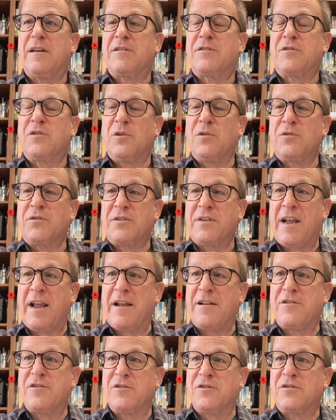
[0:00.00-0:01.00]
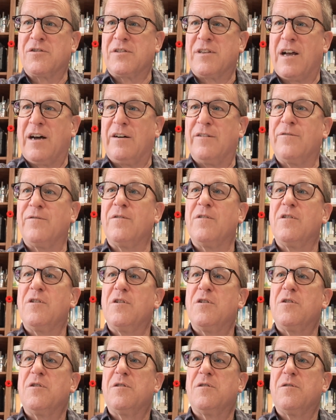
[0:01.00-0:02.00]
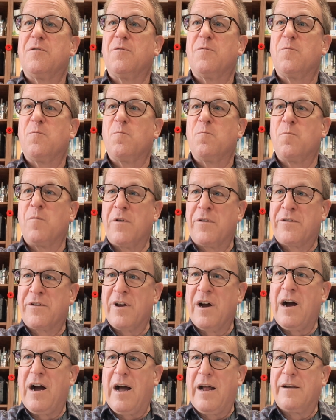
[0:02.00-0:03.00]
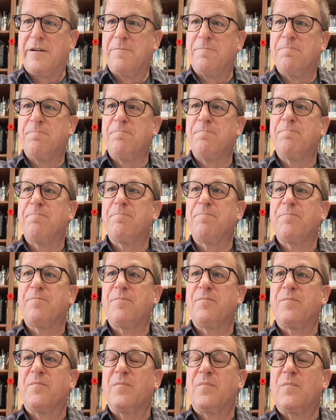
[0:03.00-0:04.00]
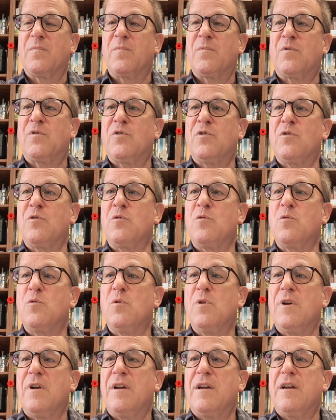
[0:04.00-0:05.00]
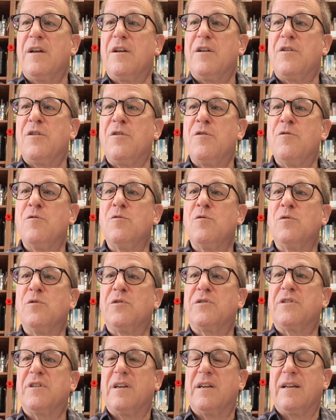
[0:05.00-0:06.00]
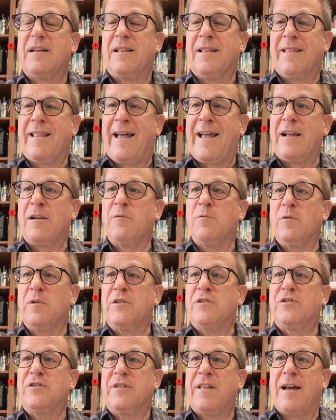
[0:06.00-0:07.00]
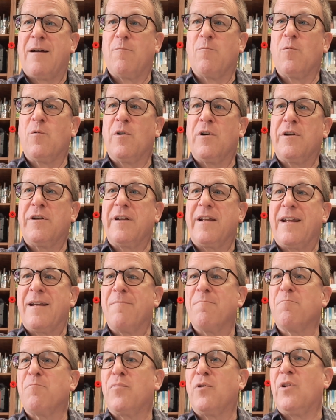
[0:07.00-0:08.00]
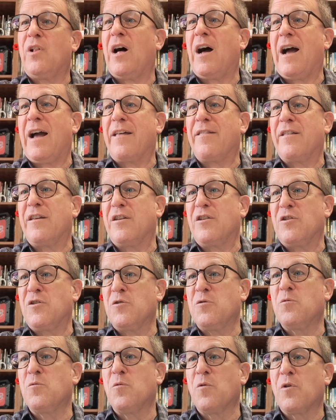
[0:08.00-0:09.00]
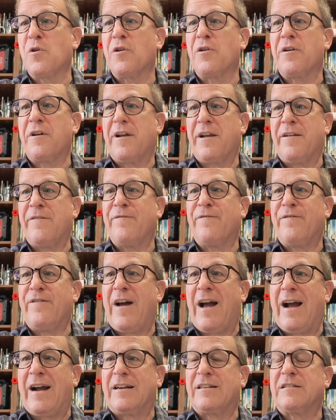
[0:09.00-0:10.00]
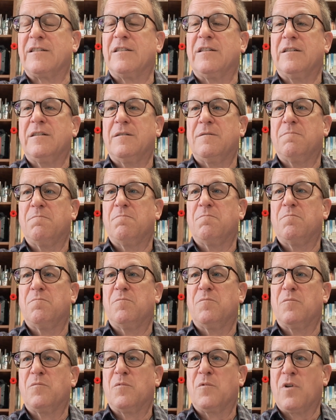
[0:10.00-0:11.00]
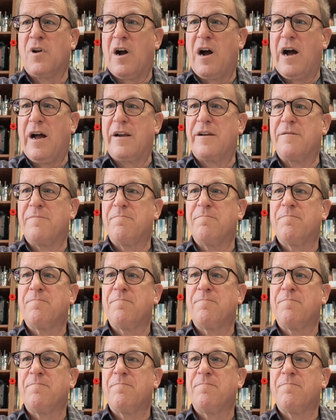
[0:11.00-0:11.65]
associate yourself with God, to use language that would imply that you were in fact God.